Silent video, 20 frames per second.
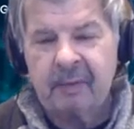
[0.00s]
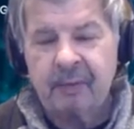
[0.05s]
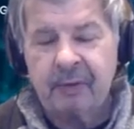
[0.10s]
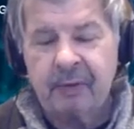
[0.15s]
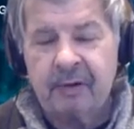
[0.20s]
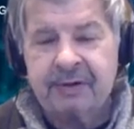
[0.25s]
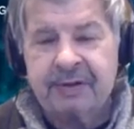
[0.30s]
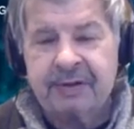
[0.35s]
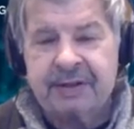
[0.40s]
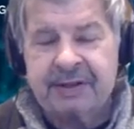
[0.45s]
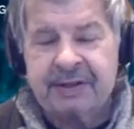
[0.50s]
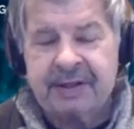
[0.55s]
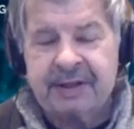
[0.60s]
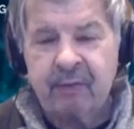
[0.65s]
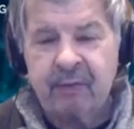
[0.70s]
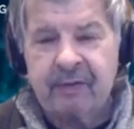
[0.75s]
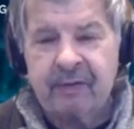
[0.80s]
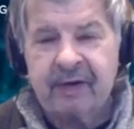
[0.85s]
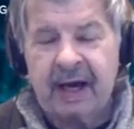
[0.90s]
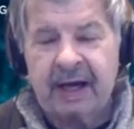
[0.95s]

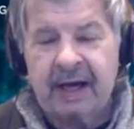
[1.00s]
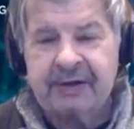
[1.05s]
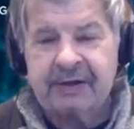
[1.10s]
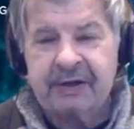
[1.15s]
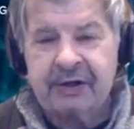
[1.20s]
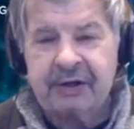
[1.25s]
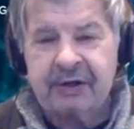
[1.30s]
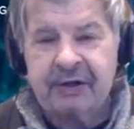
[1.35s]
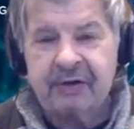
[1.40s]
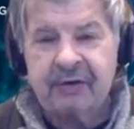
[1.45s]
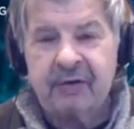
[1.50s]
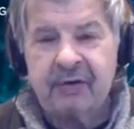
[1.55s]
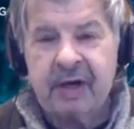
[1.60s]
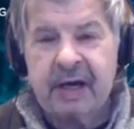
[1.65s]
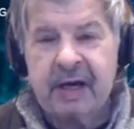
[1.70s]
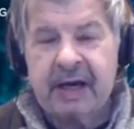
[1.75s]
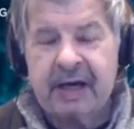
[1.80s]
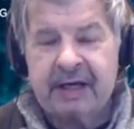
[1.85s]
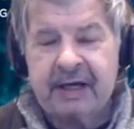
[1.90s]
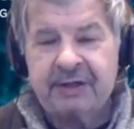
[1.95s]
processing we've got to do
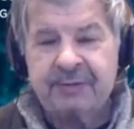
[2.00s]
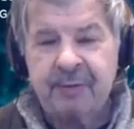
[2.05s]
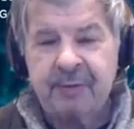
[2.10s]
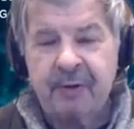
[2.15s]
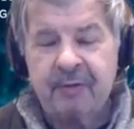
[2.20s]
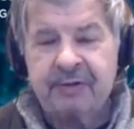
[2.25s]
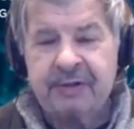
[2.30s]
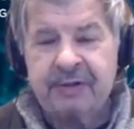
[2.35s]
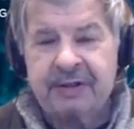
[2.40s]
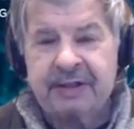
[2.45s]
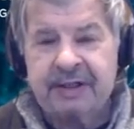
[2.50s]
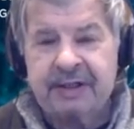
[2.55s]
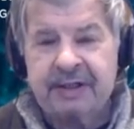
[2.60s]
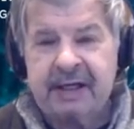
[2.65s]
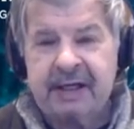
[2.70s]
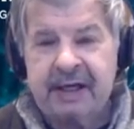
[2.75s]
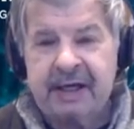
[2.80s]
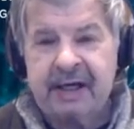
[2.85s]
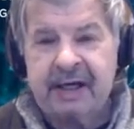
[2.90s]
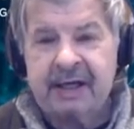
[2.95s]
is
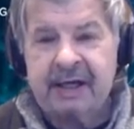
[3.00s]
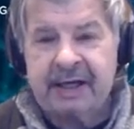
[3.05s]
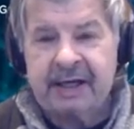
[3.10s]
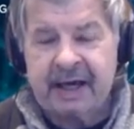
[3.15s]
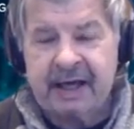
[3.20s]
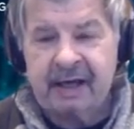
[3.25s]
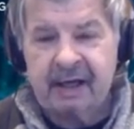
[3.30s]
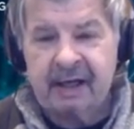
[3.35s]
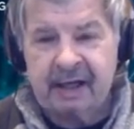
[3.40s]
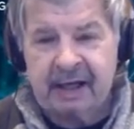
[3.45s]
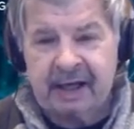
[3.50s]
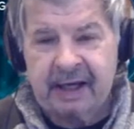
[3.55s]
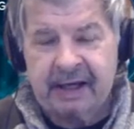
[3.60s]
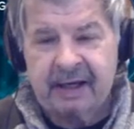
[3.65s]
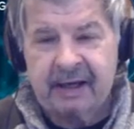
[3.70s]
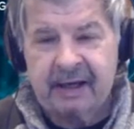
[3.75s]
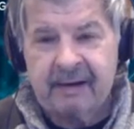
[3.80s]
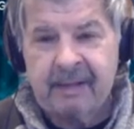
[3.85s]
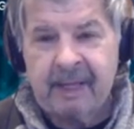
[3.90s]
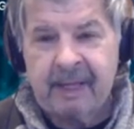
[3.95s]
processing in a data lake.
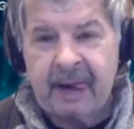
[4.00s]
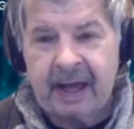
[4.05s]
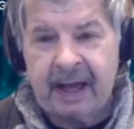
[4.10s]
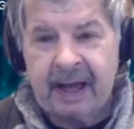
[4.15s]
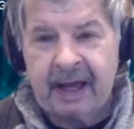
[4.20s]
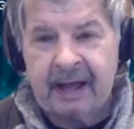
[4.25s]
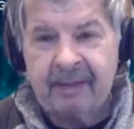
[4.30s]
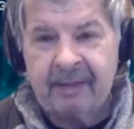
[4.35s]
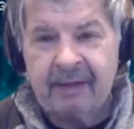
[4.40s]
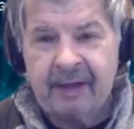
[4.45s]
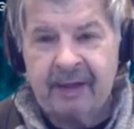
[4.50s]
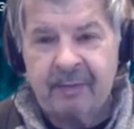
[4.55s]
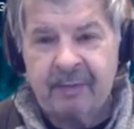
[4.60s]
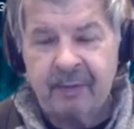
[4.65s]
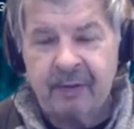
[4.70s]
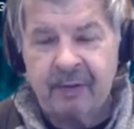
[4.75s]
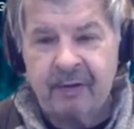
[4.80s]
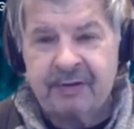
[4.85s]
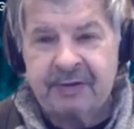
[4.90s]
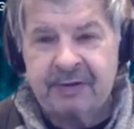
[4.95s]
And the
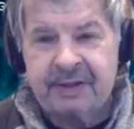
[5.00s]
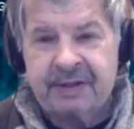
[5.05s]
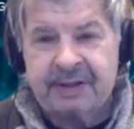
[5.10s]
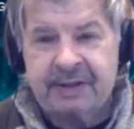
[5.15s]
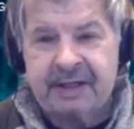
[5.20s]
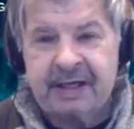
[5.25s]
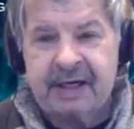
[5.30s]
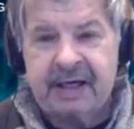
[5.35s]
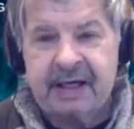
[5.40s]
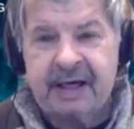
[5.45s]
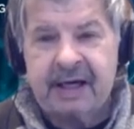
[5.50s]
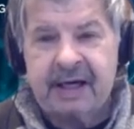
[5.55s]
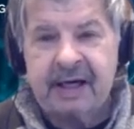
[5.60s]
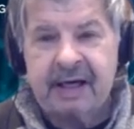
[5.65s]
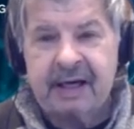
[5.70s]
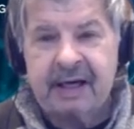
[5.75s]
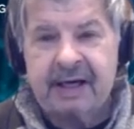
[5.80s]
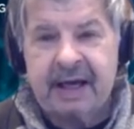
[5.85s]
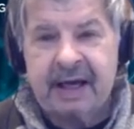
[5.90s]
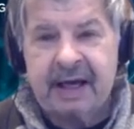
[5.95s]
processing in
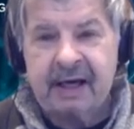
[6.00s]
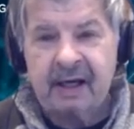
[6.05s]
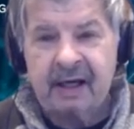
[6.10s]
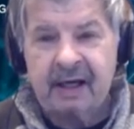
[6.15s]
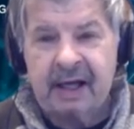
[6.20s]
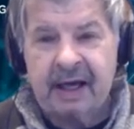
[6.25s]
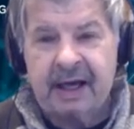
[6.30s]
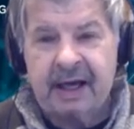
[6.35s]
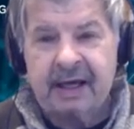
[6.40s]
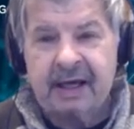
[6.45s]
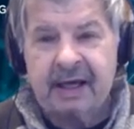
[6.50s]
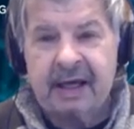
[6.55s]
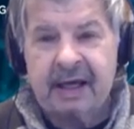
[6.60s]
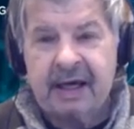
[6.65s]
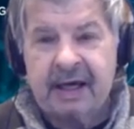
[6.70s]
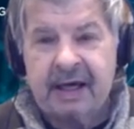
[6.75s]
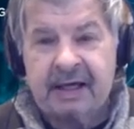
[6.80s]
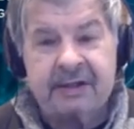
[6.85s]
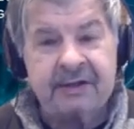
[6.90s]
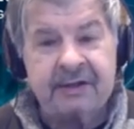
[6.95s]
a data lake
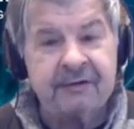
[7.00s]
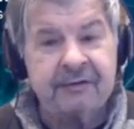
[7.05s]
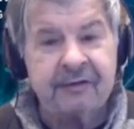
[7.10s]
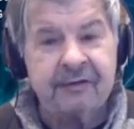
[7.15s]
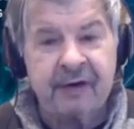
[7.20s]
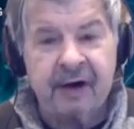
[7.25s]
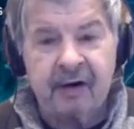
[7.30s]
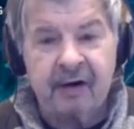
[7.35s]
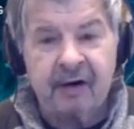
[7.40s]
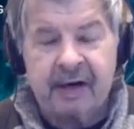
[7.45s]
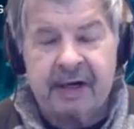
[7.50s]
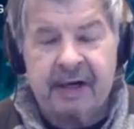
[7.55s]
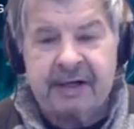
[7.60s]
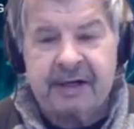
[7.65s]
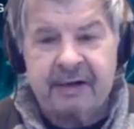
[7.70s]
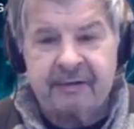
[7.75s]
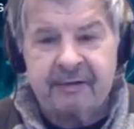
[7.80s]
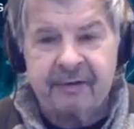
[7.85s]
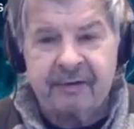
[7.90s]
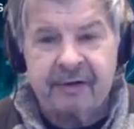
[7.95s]
is very
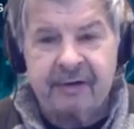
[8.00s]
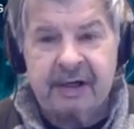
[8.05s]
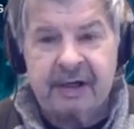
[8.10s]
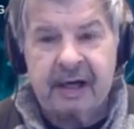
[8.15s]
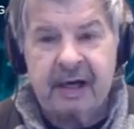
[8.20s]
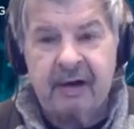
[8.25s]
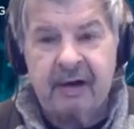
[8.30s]
different